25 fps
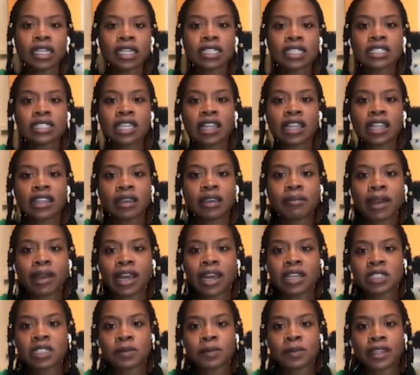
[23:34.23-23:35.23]
telling my
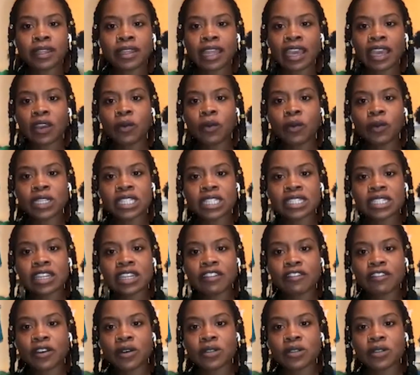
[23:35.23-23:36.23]
husband, like, what stuff
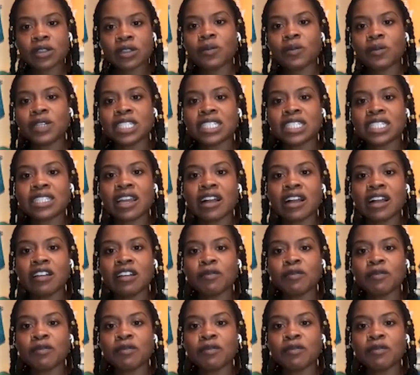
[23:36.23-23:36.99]
goes on which shelf,